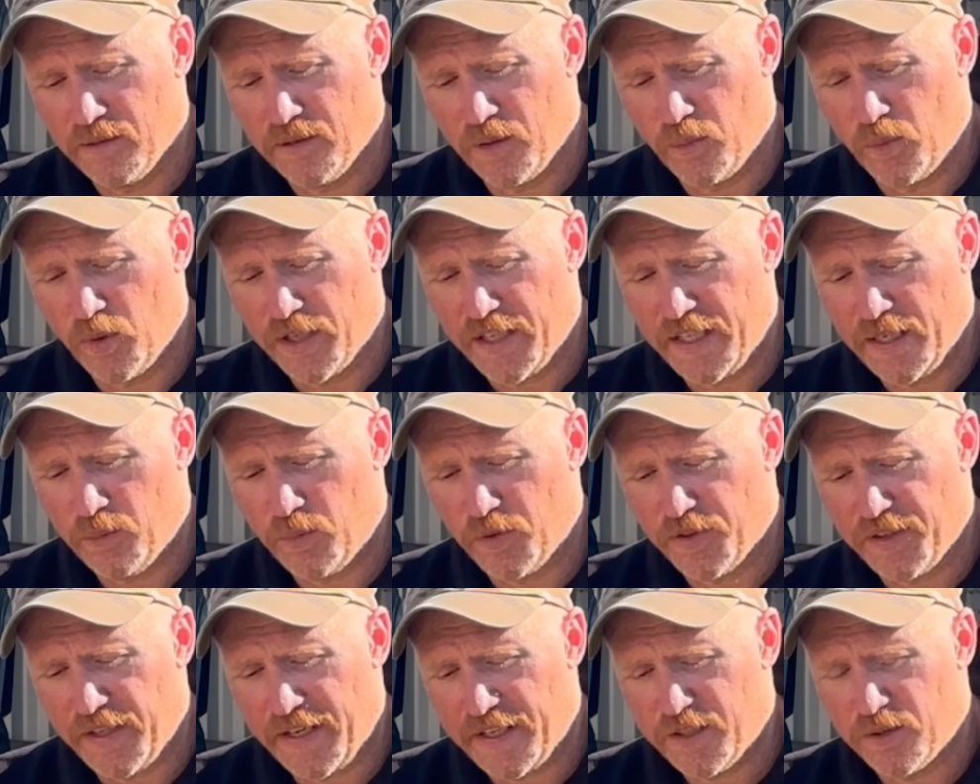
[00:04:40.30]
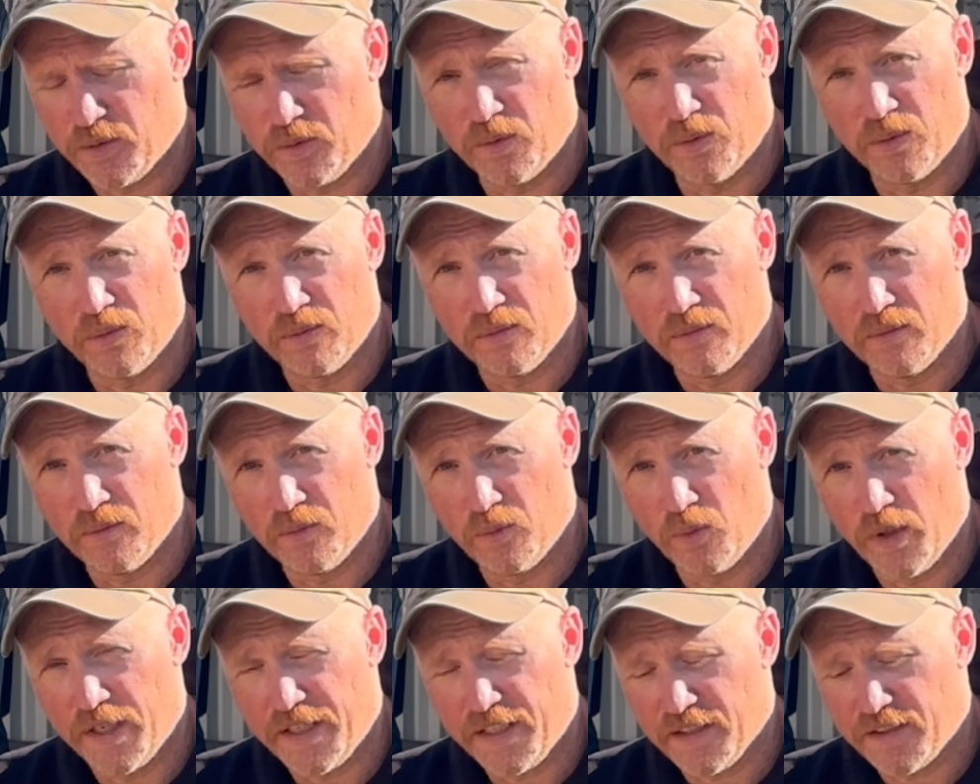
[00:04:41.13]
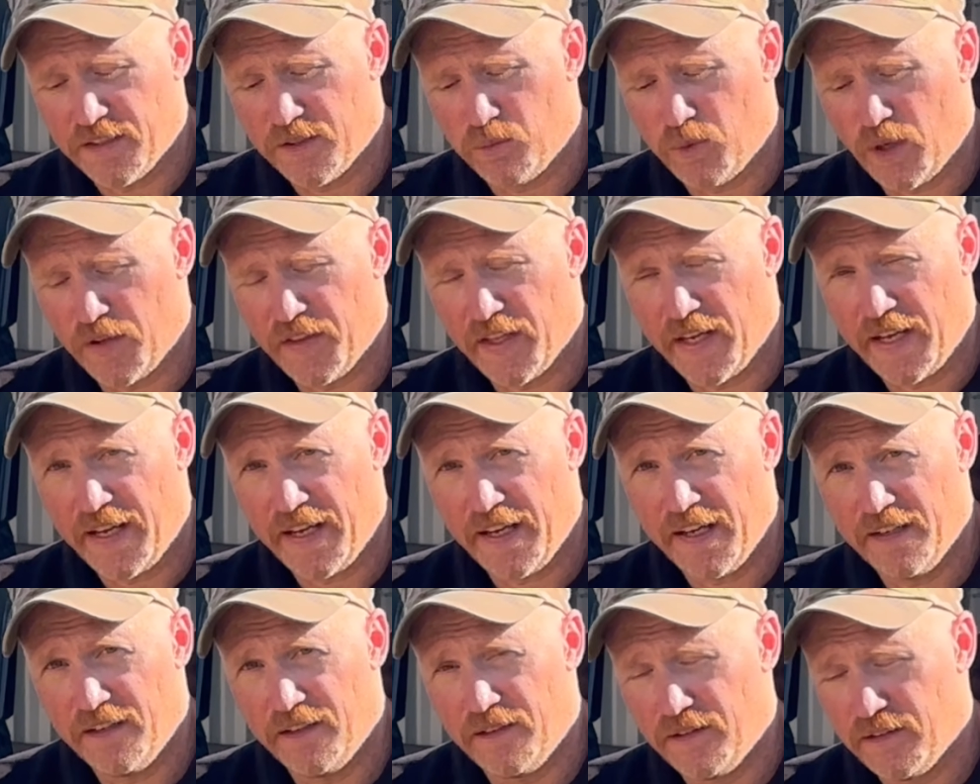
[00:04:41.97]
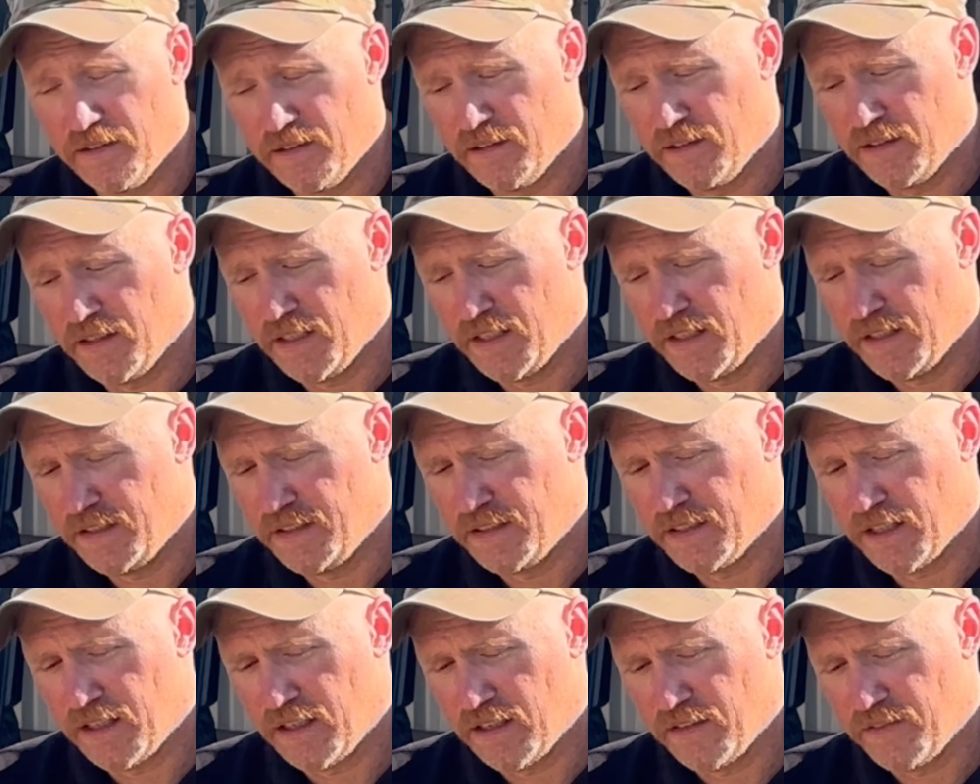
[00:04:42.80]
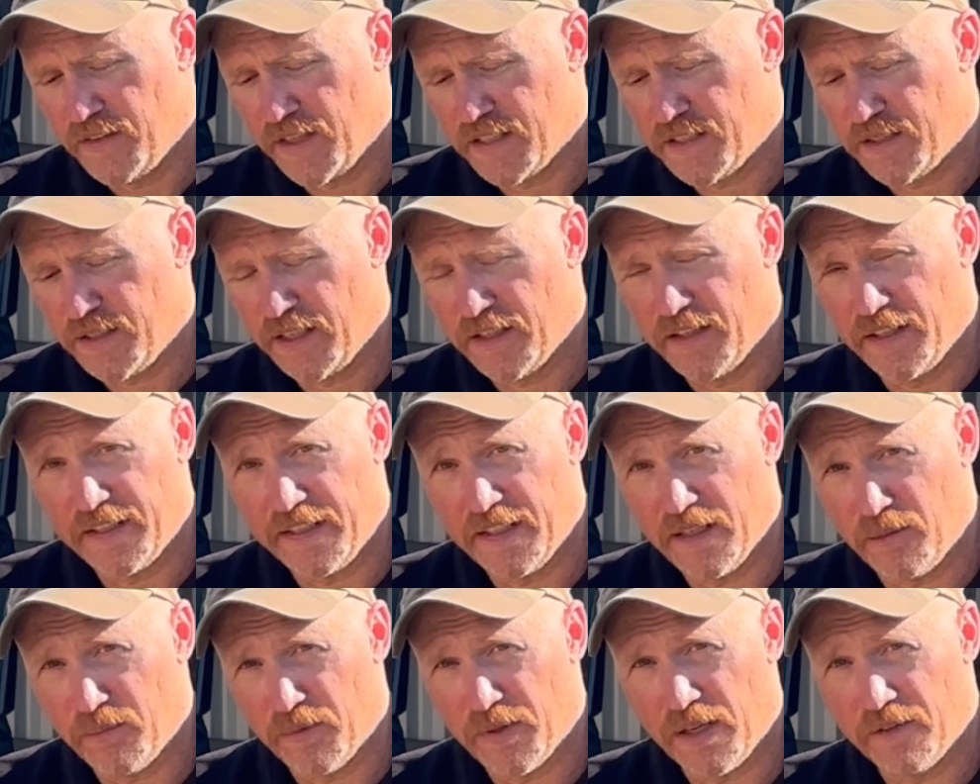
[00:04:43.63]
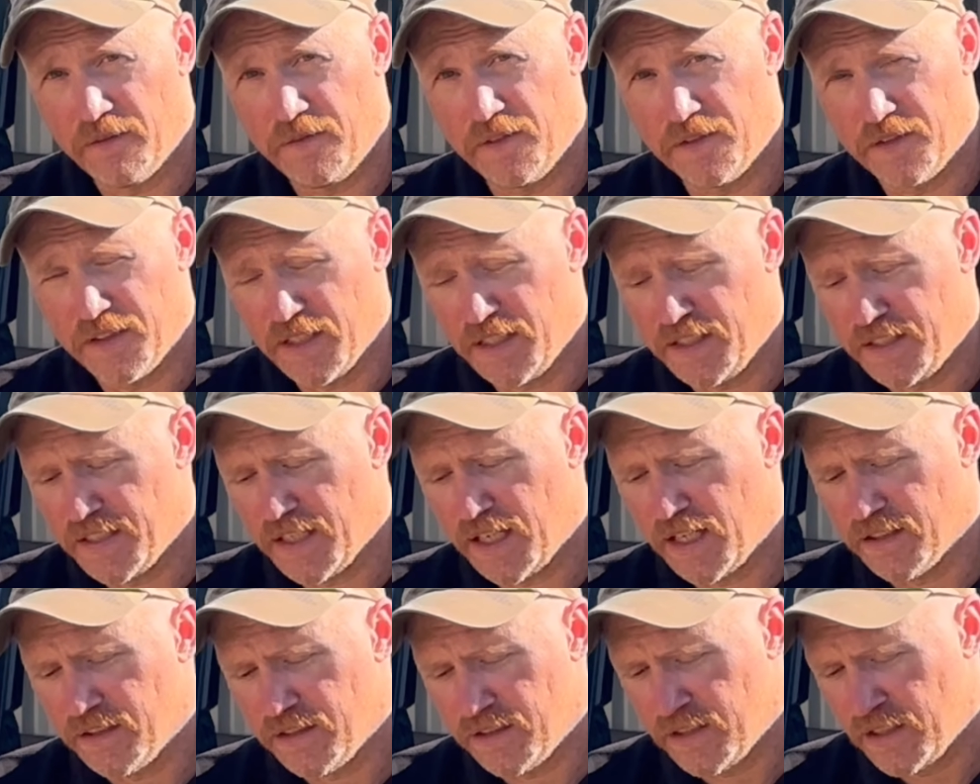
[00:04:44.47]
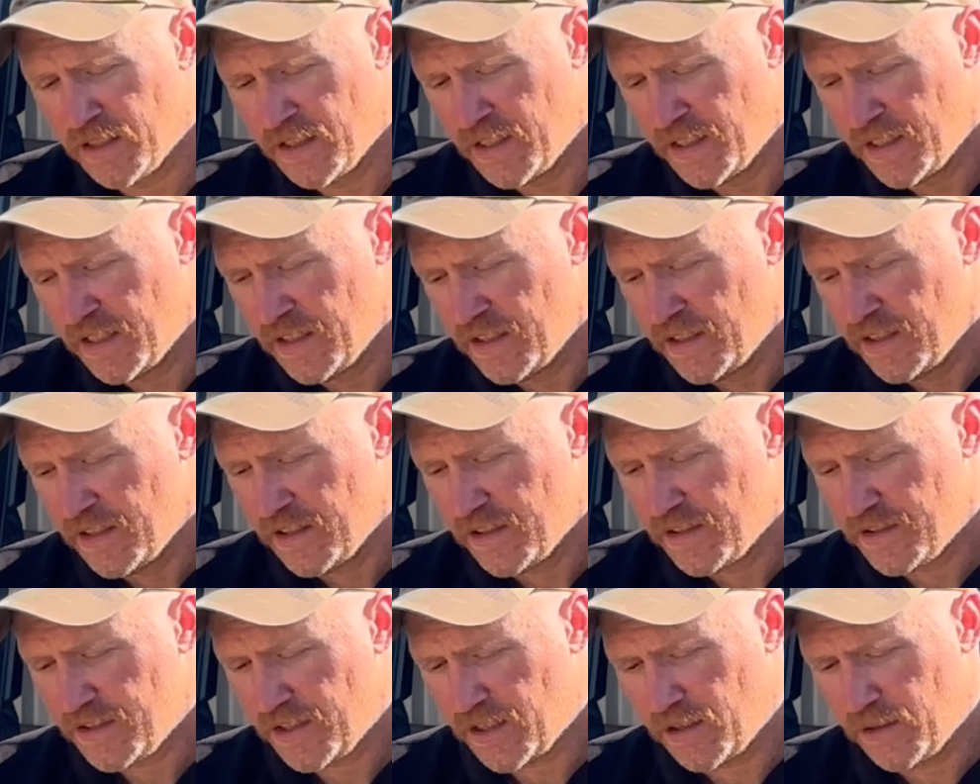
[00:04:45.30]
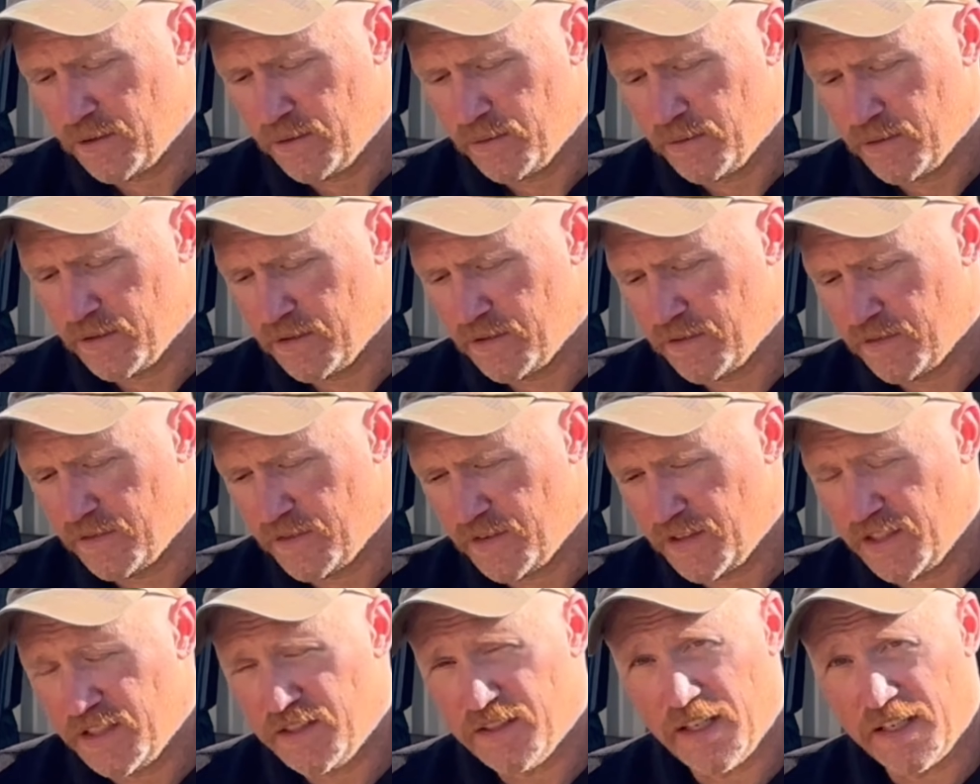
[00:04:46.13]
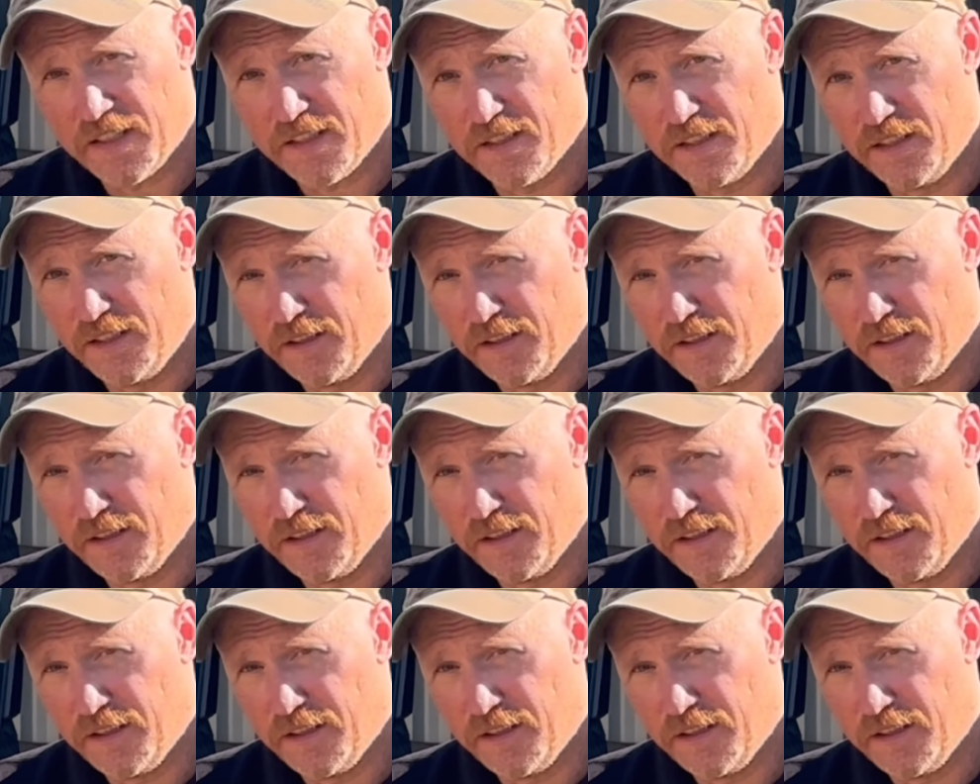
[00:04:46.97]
work out what the actual weakest one they had, and that's how they go up with that 15 tonnes. So that's the